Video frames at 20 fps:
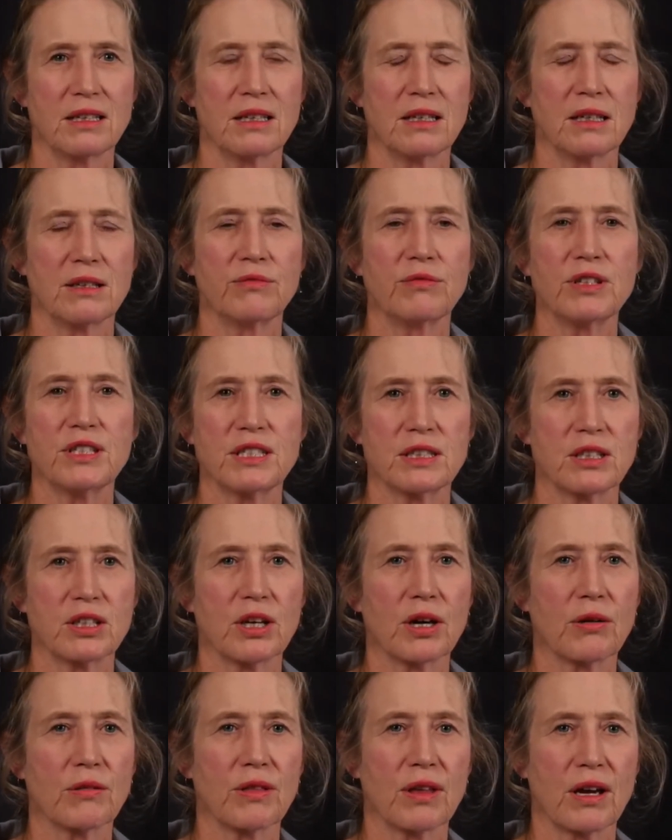if we didn't
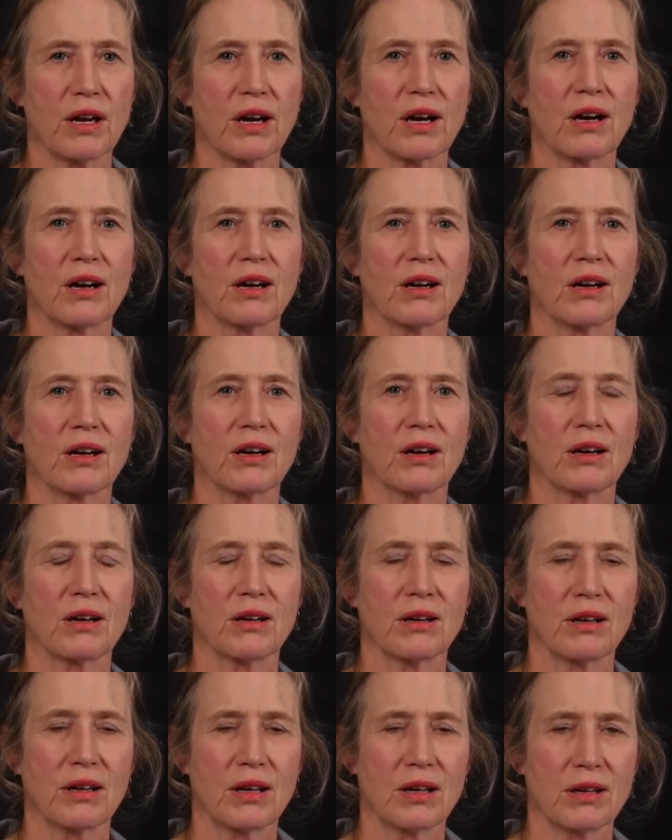go there.
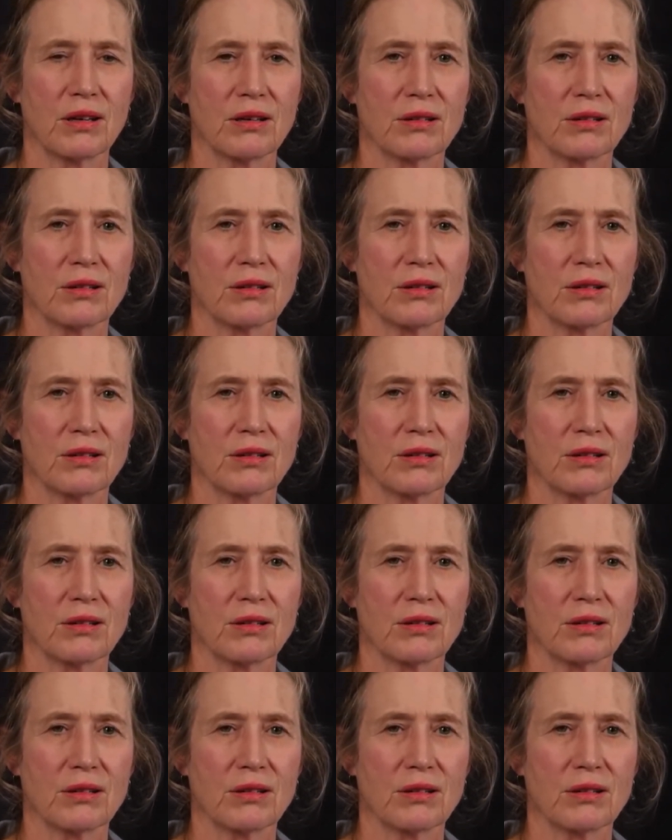Yeah.